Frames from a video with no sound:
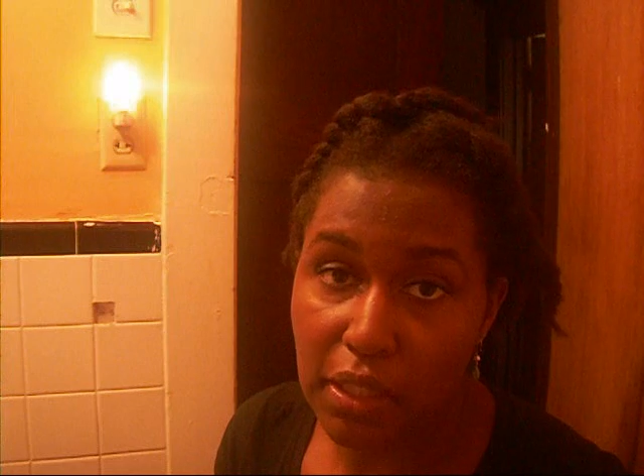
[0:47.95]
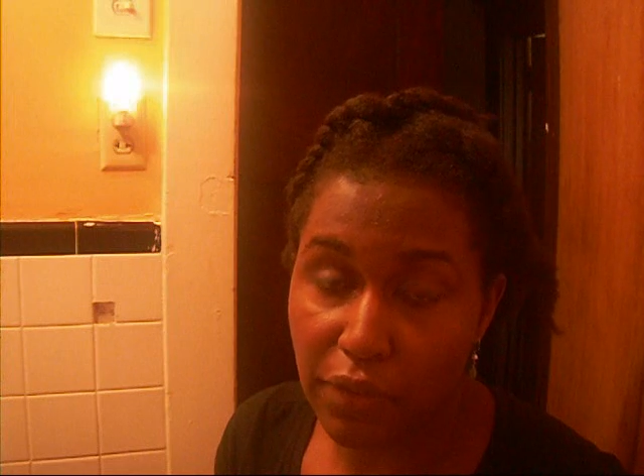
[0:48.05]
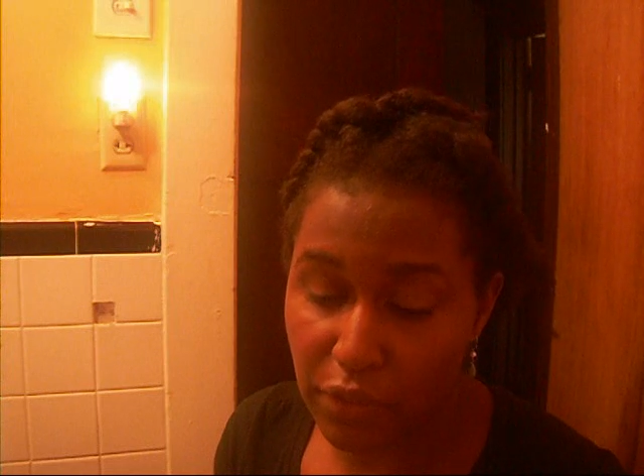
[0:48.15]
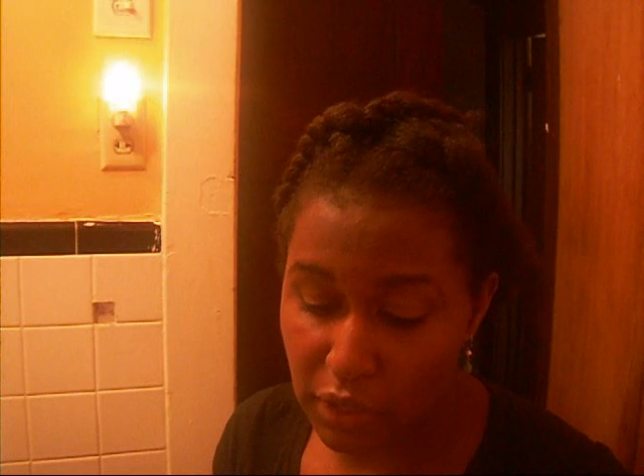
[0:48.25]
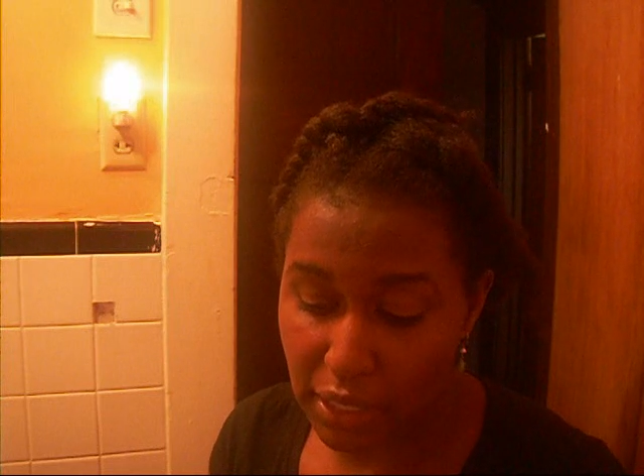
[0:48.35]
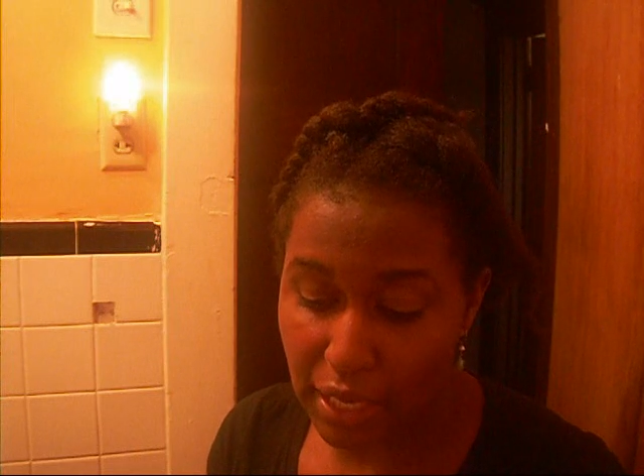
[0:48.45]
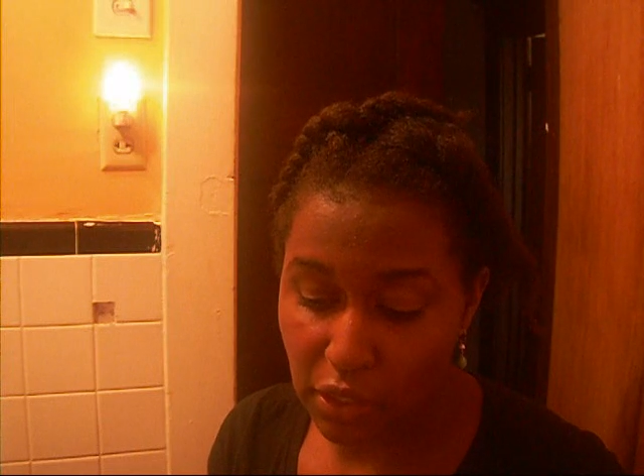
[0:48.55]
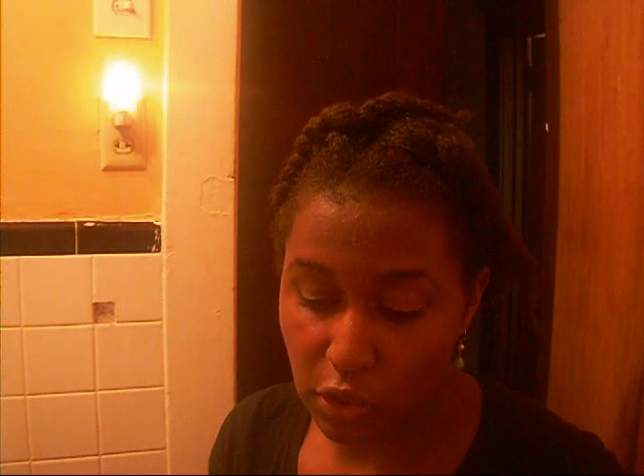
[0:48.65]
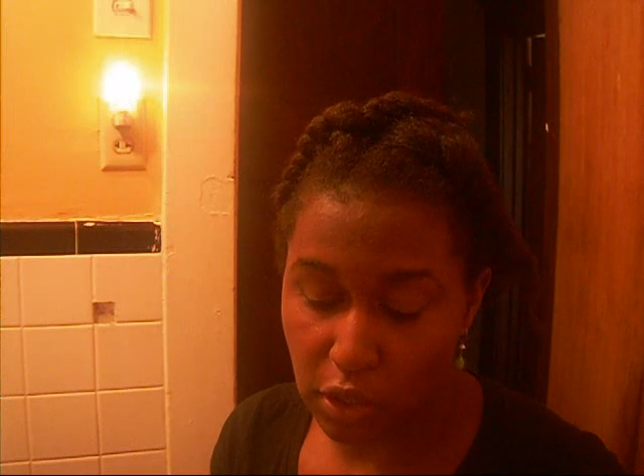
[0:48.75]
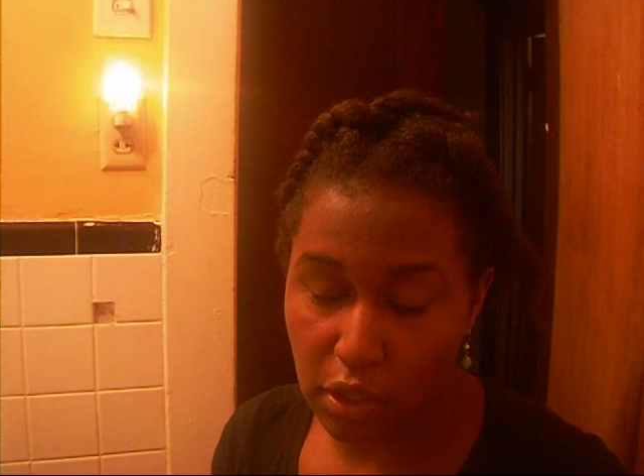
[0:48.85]
so if you see
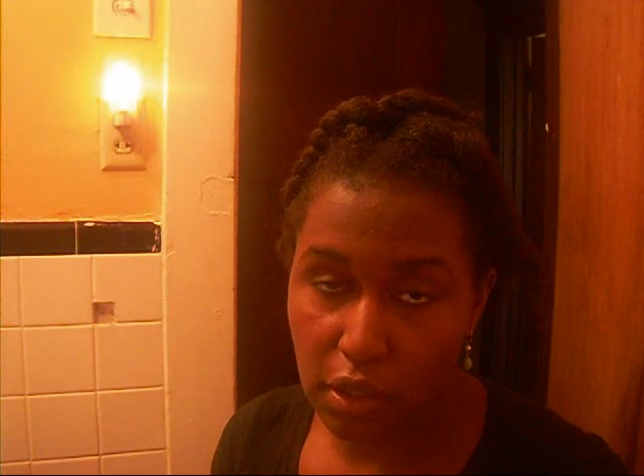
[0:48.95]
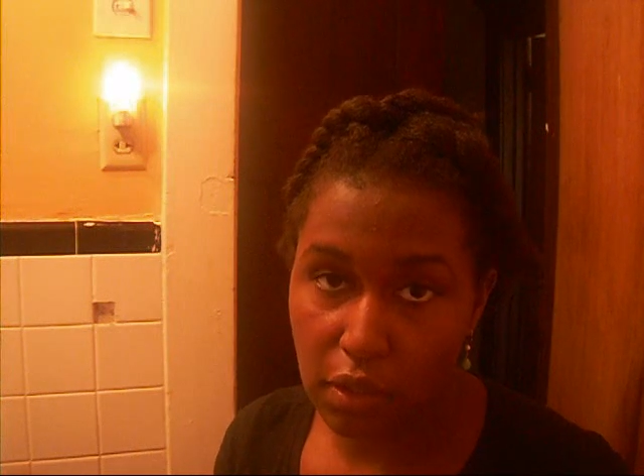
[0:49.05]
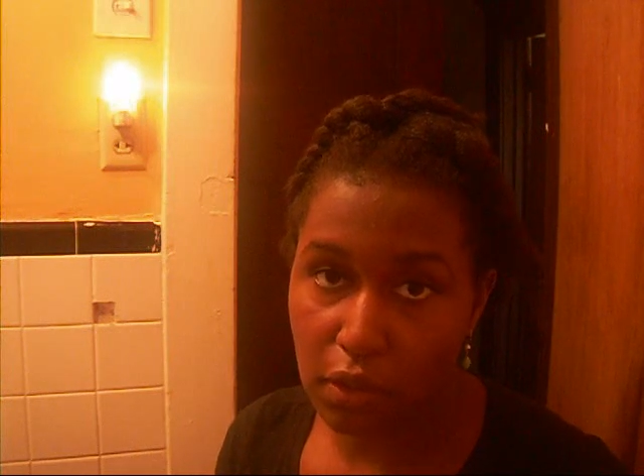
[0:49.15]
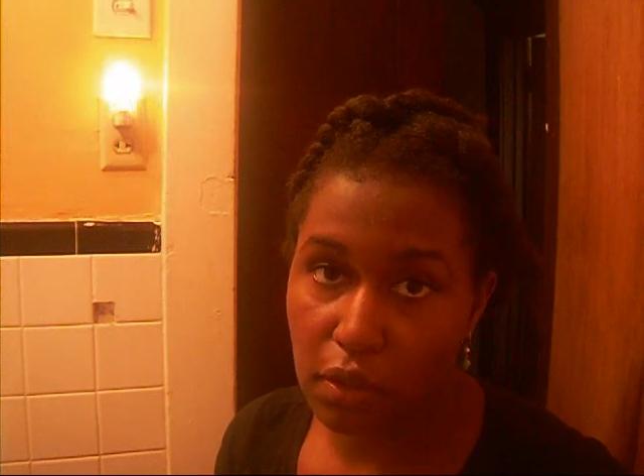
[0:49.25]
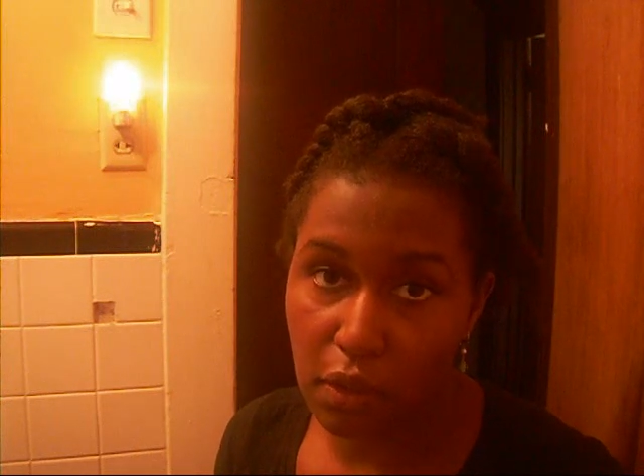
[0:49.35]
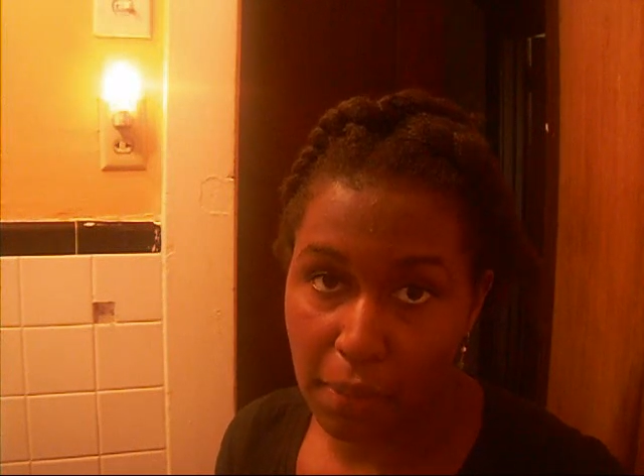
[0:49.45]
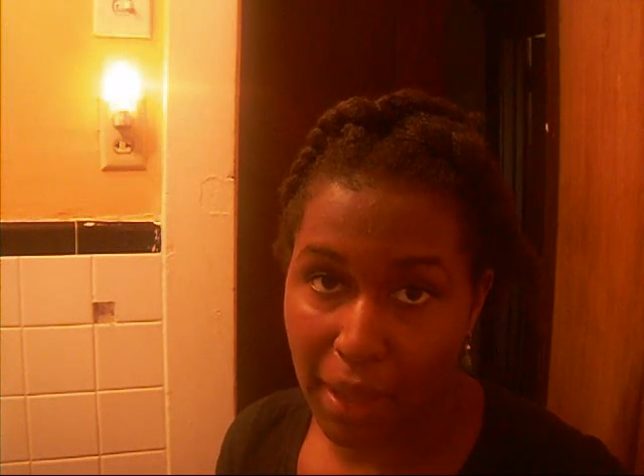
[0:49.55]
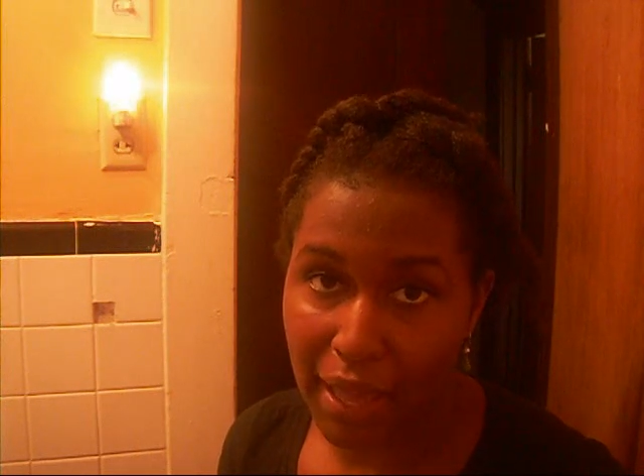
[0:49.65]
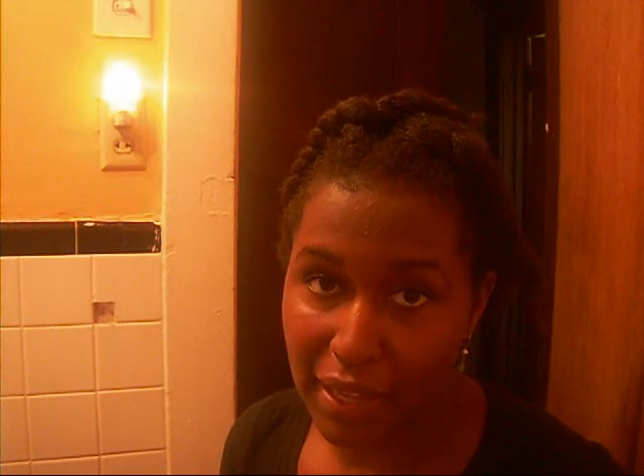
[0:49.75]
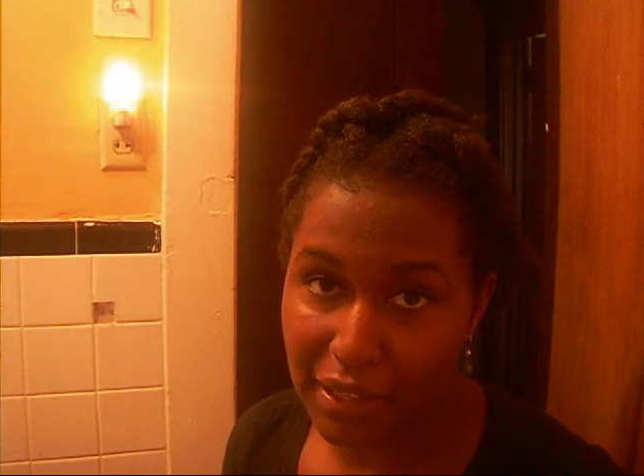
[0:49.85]
extra goo on
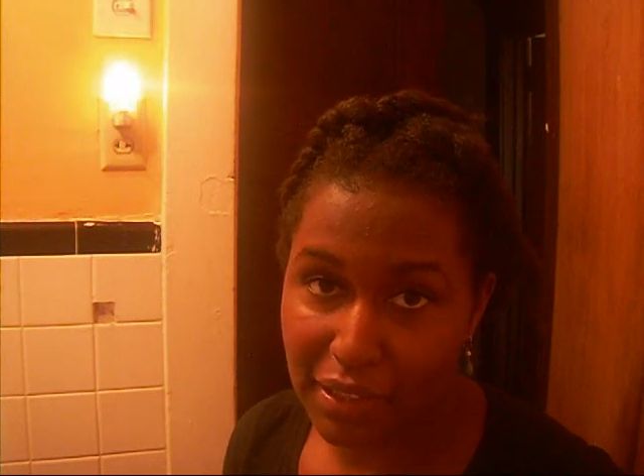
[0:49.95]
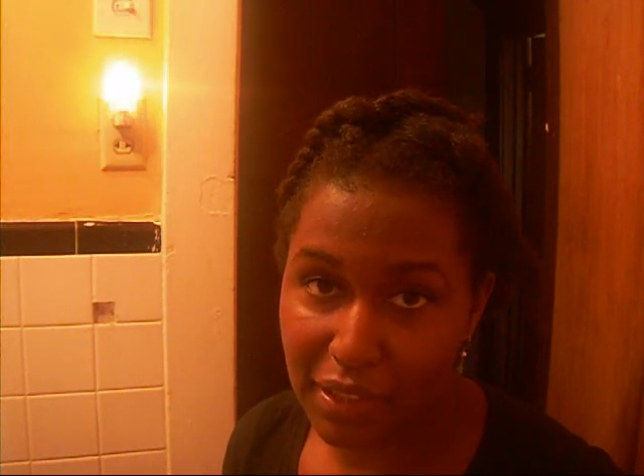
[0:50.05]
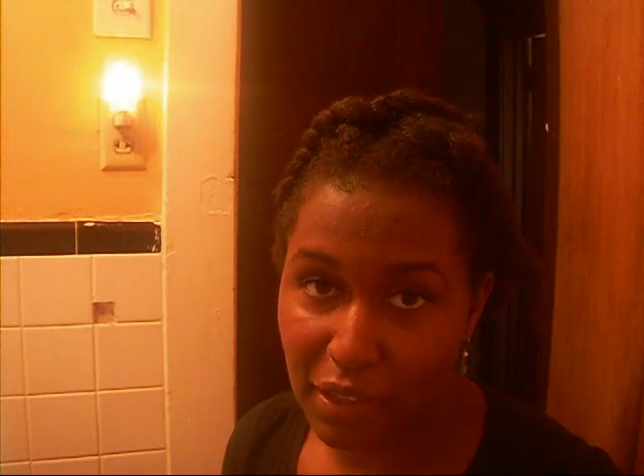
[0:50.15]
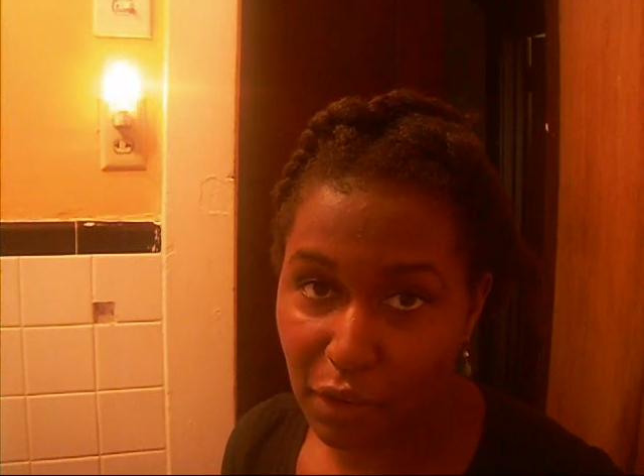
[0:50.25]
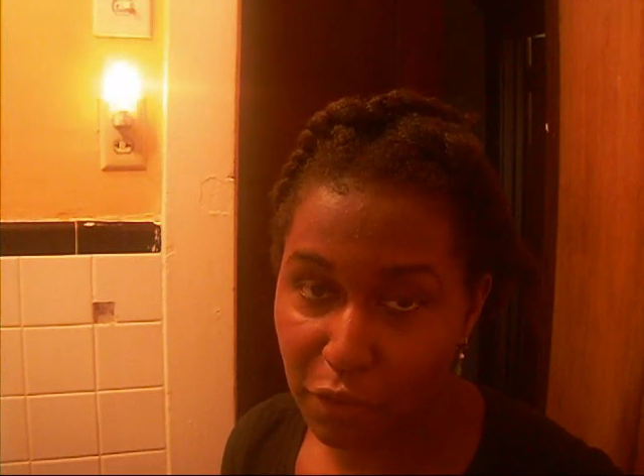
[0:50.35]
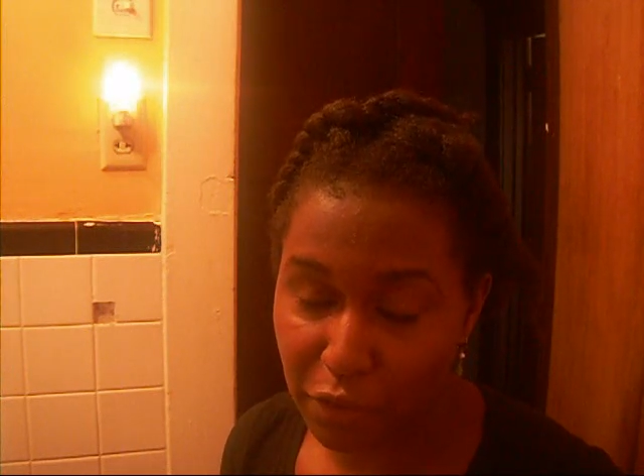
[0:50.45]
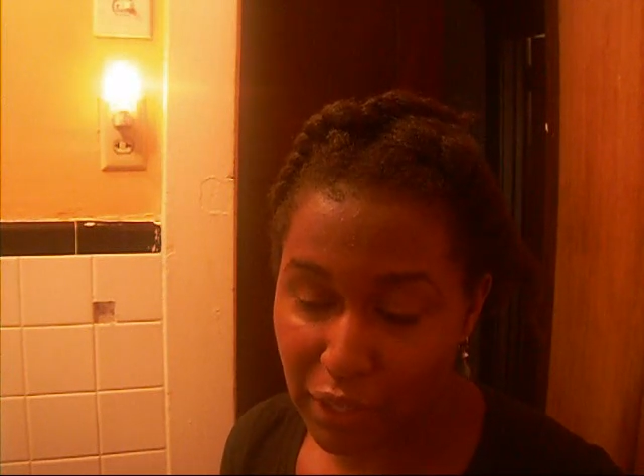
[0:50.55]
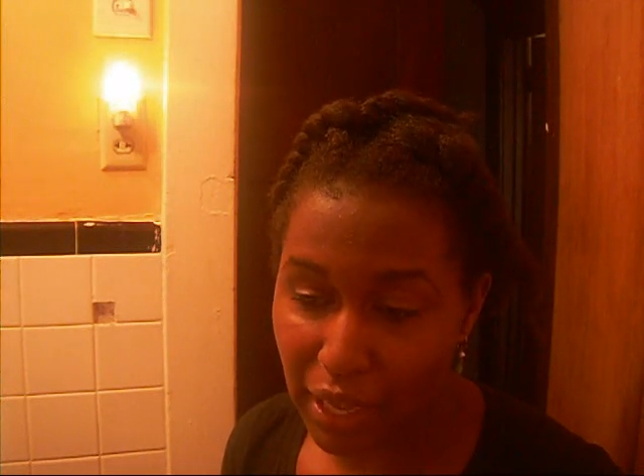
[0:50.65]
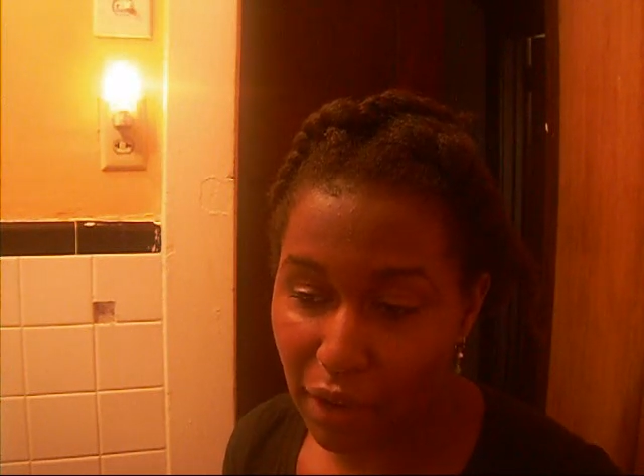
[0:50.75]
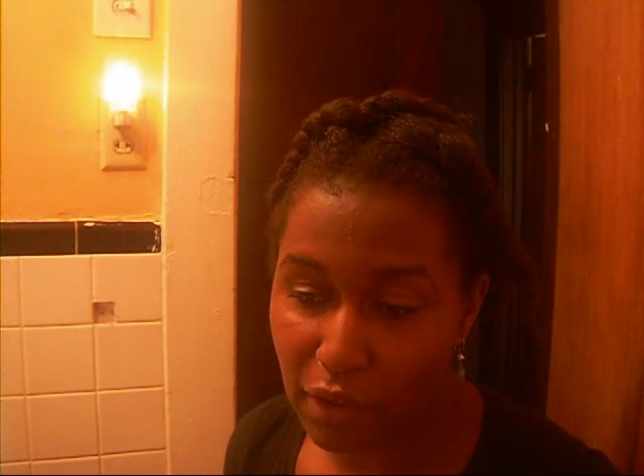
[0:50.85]
my hands, don't
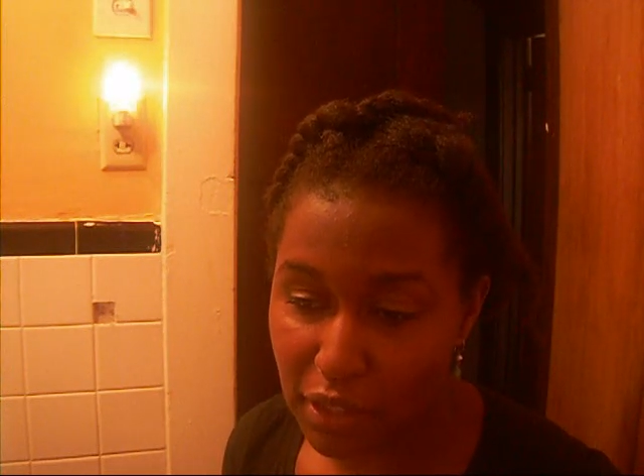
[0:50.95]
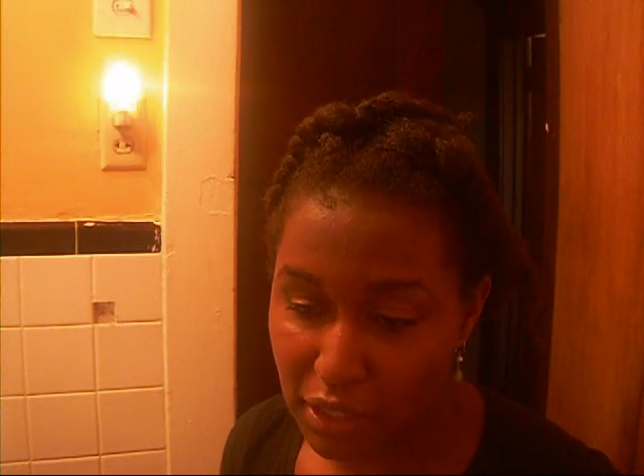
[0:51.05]
freak out.